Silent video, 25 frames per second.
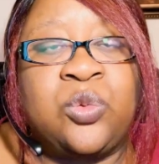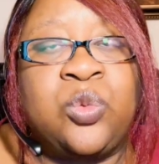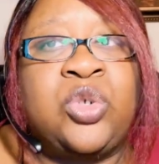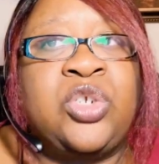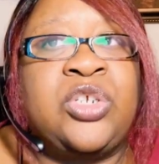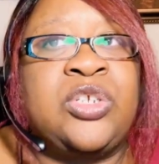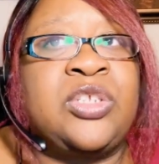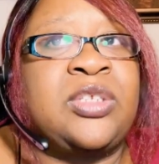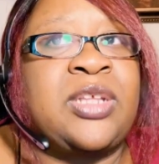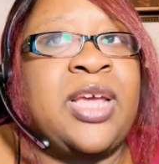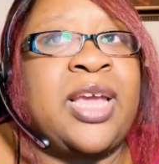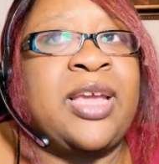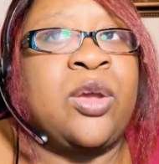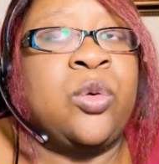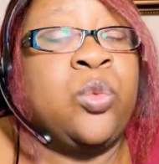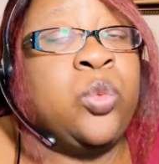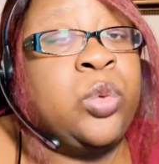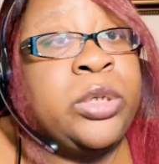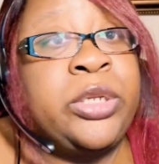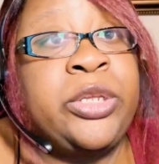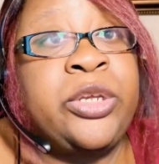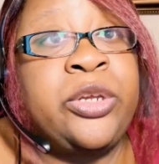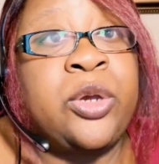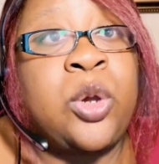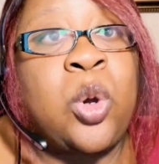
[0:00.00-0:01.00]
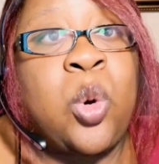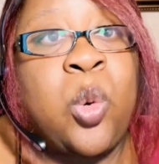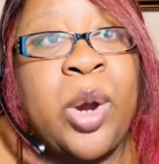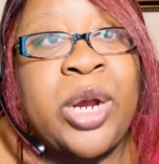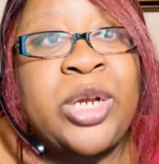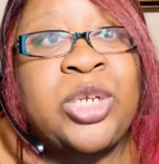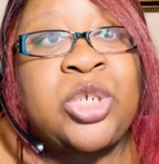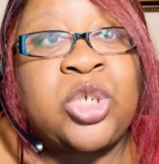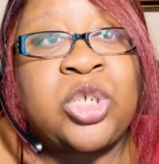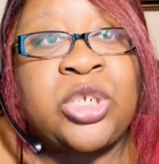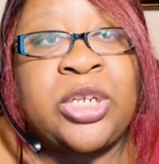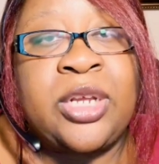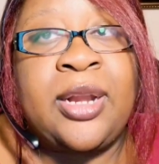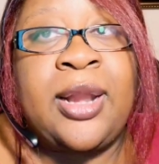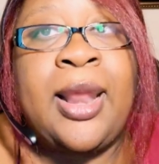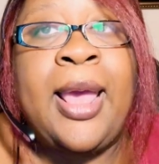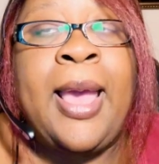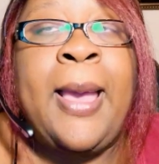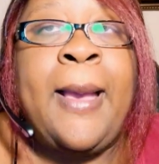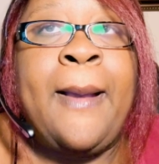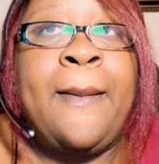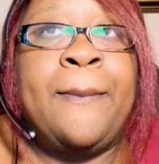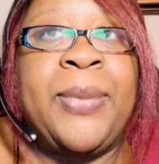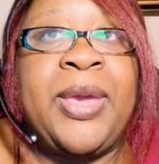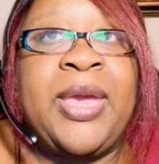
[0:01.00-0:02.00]
which is like a really good question,
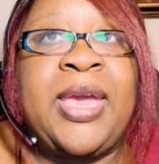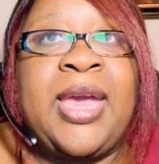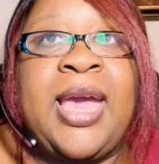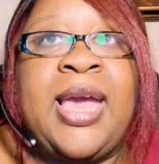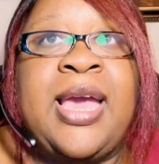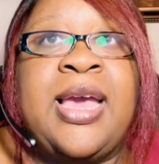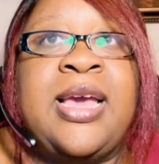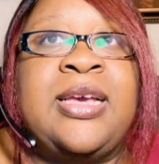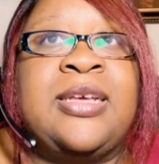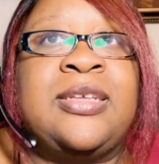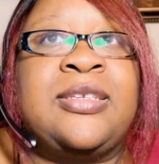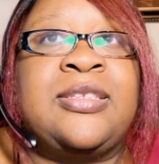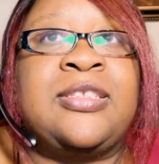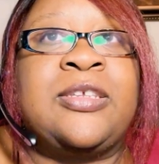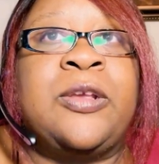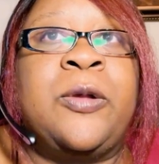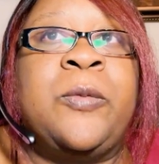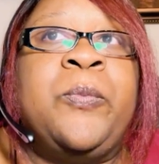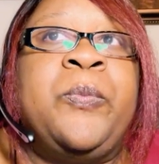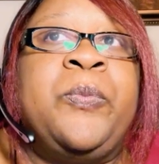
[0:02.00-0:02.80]
because